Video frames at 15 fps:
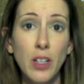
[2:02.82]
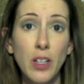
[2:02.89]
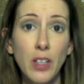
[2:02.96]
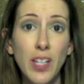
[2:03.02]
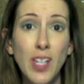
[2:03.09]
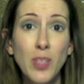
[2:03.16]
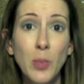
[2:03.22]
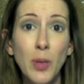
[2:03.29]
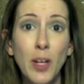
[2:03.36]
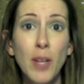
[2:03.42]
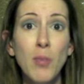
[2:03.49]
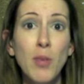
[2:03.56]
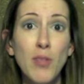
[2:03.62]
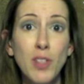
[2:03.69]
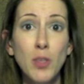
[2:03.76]
lids, we're going to
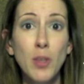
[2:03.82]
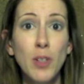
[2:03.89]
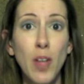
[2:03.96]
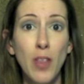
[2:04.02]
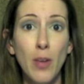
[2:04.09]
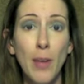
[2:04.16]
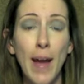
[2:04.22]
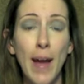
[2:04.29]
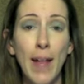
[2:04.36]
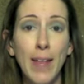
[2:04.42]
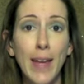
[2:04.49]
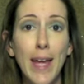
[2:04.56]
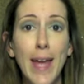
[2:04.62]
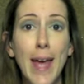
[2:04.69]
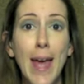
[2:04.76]
move into another
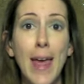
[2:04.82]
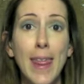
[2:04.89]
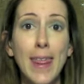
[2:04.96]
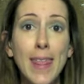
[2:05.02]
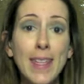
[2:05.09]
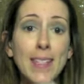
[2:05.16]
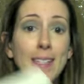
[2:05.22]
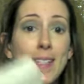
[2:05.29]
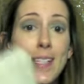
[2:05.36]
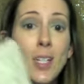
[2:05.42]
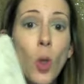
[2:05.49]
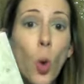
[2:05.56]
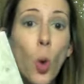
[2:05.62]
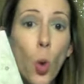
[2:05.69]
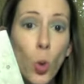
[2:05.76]
palette. This is an
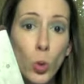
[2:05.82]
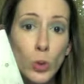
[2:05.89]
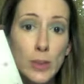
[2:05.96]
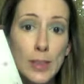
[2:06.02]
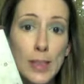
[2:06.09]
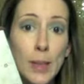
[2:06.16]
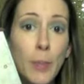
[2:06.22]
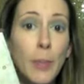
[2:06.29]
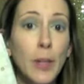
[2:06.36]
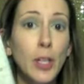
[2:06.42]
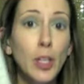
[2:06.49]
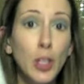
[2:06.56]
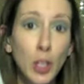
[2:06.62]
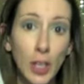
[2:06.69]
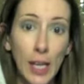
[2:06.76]
oldie, but a
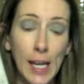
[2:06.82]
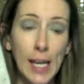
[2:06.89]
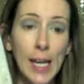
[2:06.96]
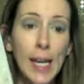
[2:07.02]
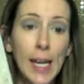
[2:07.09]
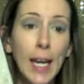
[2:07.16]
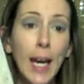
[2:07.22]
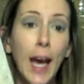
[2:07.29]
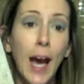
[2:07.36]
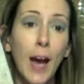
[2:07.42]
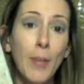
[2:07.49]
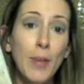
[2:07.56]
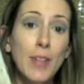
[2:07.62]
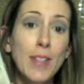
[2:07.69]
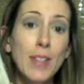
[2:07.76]
goodie.
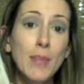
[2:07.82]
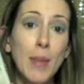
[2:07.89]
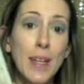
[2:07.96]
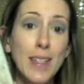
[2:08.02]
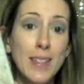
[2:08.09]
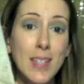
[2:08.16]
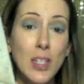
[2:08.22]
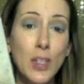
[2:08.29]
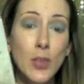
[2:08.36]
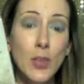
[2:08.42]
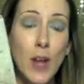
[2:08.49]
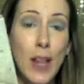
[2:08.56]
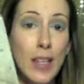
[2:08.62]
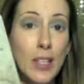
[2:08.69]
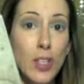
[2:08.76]
This is my
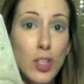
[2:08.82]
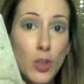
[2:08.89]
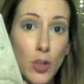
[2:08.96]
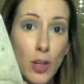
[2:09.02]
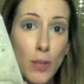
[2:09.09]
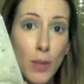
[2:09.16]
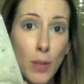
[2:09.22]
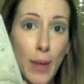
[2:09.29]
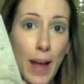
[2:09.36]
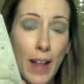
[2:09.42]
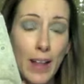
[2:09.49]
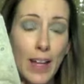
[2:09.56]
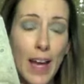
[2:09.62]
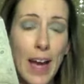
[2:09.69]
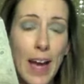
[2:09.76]
Cinderella Storybook
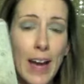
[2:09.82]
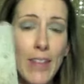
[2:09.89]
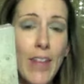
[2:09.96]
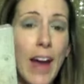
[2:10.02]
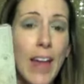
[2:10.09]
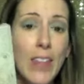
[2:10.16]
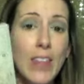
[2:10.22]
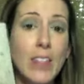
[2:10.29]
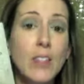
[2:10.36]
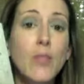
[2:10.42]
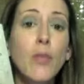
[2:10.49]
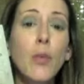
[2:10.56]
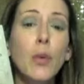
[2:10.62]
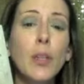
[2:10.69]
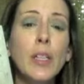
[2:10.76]
palette. I have had this
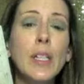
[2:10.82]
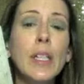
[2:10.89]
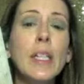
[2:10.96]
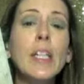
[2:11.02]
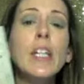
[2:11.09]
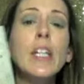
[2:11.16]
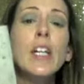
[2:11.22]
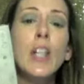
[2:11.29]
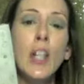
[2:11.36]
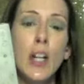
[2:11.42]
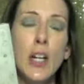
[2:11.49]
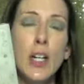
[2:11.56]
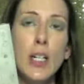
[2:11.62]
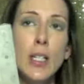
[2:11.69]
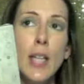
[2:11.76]
for
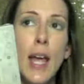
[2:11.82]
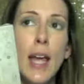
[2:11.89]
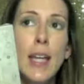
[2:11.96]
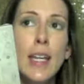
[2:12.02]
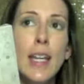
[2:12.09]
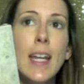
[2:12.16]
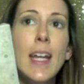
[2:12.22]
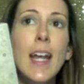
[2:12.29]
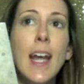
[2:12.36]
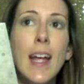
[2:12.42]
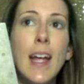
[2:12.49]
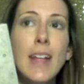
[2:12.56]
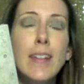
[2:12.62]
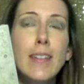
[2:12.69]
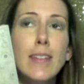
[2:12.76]
years, and it
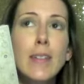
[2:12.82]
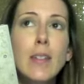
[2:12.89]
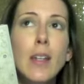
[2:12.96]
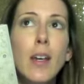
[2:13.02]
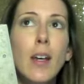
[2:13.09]
has